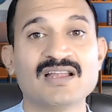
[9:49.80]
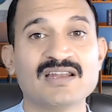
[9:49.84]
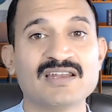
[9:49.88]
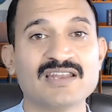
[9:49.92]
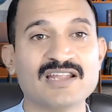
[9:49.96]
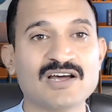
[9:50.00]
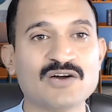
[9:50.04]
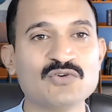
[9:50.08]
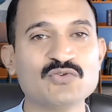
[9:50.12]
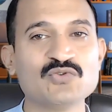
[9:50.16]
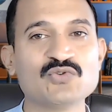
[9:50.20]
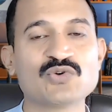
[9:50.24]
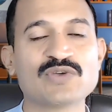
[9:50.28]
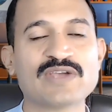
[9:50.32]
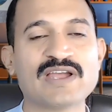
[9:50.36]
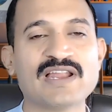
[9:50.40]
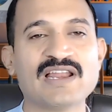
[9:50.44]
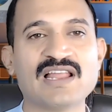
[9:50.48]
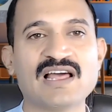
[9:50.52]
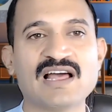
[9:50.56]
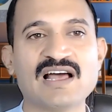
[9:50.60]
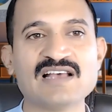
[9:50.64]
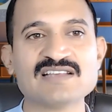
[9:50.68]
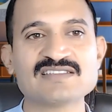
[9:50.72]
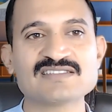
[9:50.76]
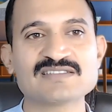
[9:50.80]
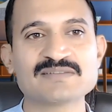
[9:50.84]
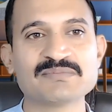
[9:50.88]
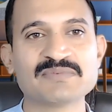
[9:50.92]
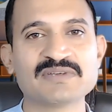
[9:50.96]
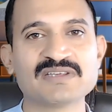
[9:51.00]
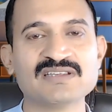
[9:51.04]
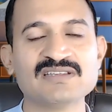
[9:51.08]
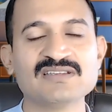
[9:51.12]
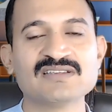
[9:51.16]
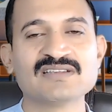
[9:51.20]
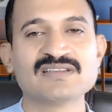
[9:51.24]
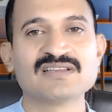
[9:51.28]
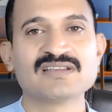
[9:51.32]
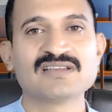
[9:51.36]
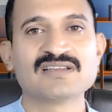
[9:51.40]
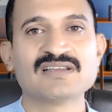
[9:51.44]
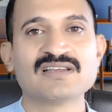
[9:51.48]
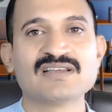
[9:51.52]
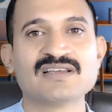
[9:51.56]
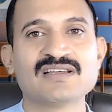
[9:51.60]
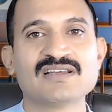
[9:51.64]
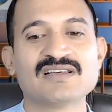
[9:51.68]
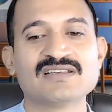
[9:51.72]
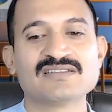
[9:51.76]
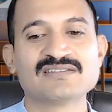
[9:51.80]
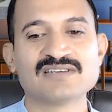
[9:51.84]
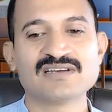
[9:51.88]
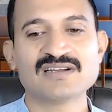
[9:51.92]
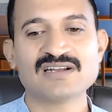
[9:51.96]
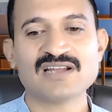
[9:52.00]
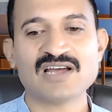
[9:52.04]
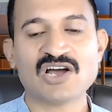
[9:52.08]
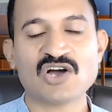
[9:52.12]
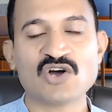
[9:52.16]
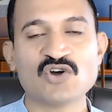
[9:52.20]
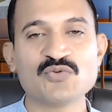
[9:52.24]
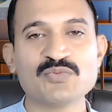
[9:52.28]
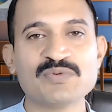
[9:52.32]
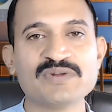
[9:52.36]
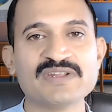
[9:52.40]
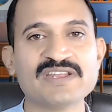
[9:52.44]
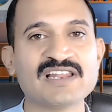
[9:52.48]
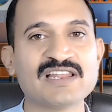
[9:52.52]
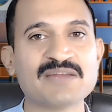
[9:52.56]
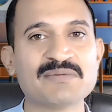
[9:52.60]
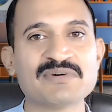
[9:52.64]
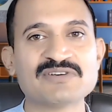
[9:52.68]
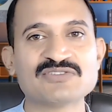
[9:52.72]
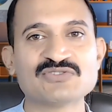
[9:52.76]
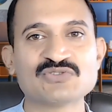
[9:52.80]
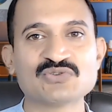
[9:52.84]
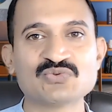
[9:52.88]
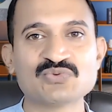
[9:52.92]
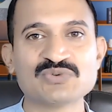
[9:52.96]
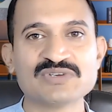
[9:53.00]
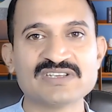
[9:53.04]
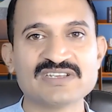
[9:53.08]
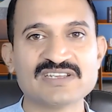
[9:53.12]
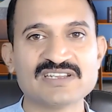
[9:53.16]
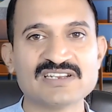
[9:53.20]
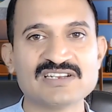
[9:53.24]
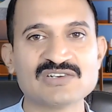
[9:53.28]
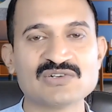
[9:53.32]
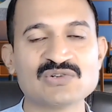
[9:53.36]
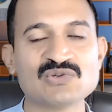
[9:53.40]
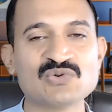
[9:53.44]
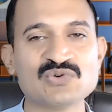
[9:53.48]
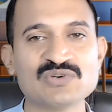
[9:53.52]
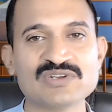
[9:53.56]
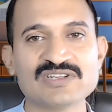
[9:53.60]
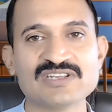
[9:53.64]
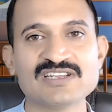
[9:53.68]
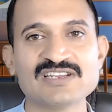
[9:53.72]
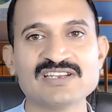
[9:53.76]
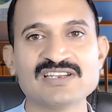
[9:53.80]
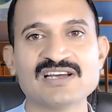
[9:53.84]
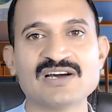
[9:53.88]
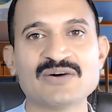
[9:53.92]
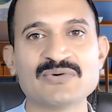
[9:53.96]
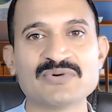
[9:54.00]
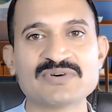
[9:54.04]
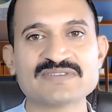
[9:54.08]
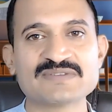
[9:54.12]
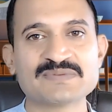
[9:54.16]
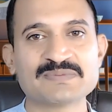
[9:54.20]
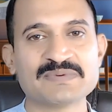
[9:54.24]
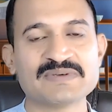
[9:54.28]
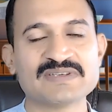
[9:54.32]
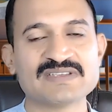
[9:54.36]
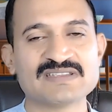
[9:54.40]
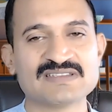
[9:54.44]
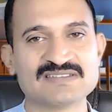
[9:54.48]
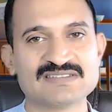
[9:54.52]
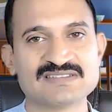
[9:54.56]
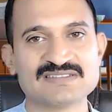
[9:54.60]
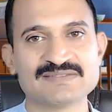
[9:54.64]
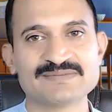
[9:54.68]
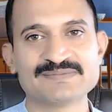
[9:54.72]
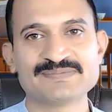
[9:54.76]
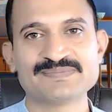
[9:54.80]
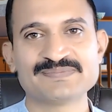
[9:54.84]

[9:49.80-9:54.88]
Now you can ask me, sir, how many elements should we include in our speech?